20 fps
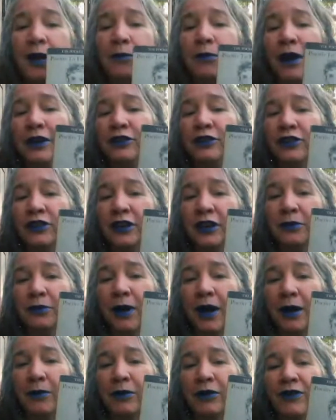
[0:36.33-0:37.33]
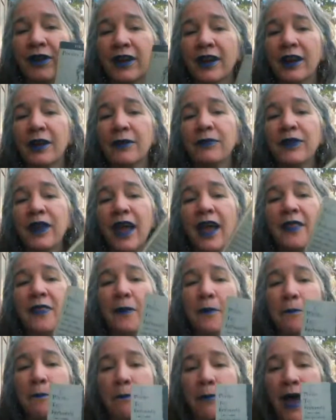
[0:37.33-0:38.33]
by Janine Palmy Vega.
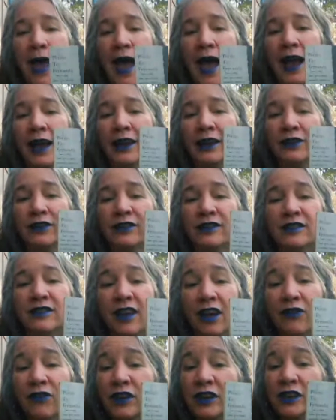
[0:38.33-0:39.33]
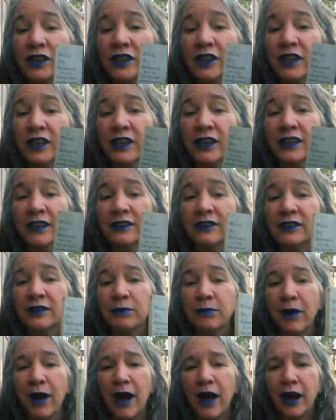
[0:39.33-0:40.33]
The back is definitely going to
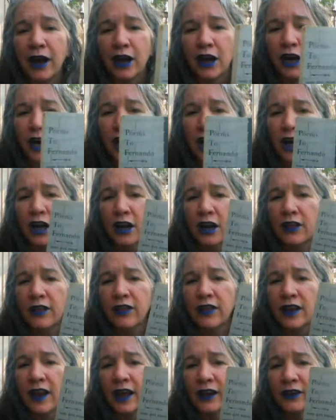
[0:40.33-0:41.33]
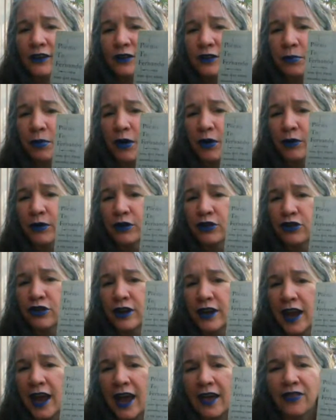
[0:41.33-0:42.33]
inspire the next
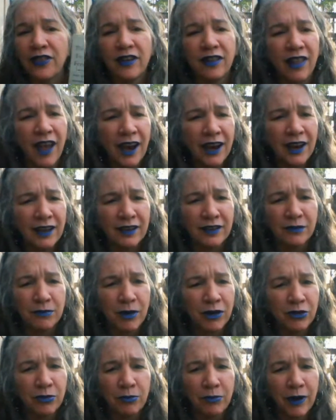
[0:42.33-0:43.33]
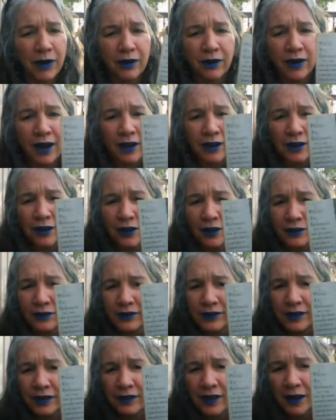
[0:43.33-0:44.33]
poetry hat. The lighting is much better out here. I don't
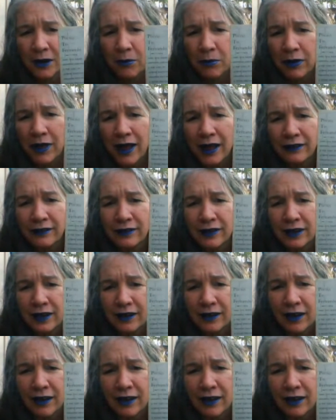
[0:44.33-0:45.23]
see a lot of blasting.